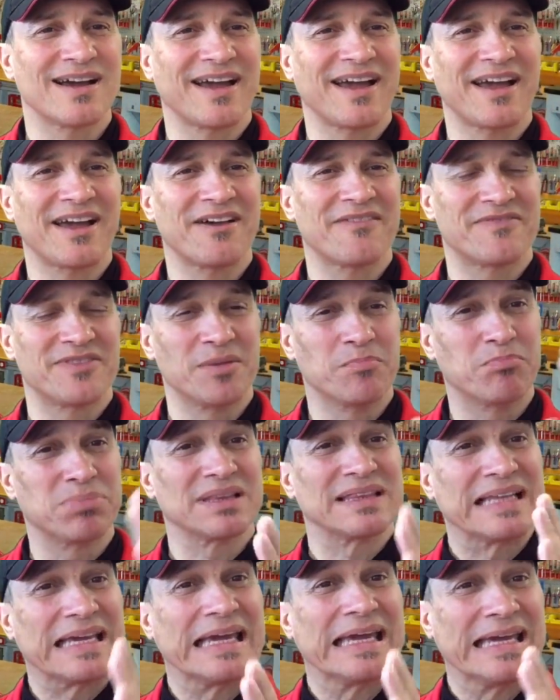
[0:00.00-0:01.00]
have the
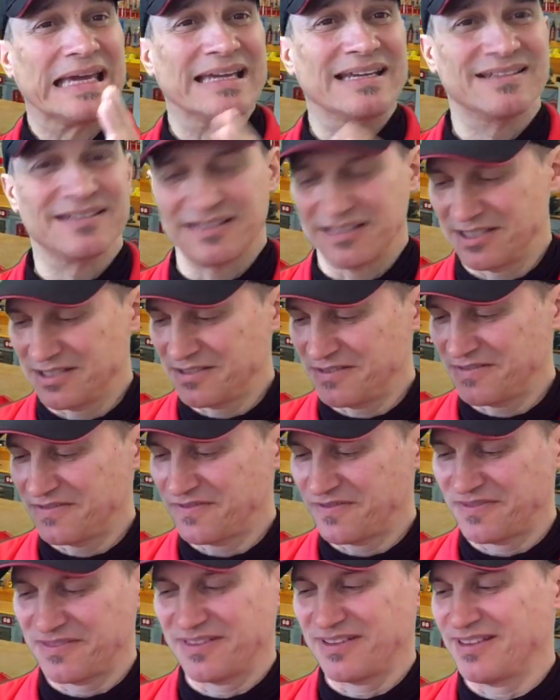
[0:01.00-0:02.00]
blade of
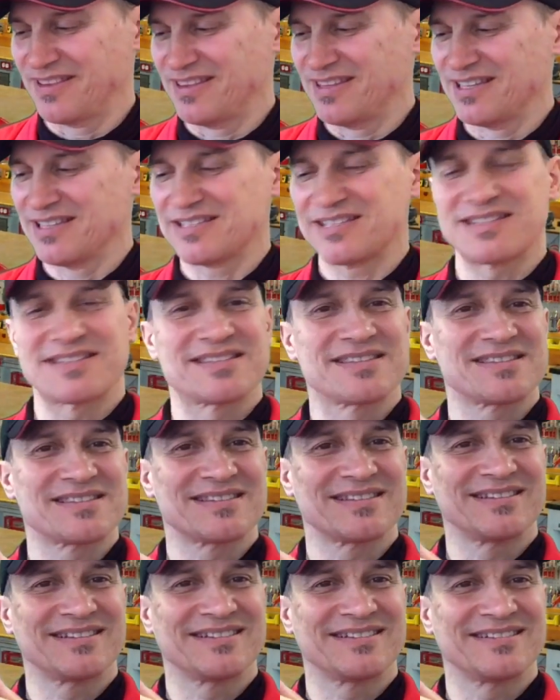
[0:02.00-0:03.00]
this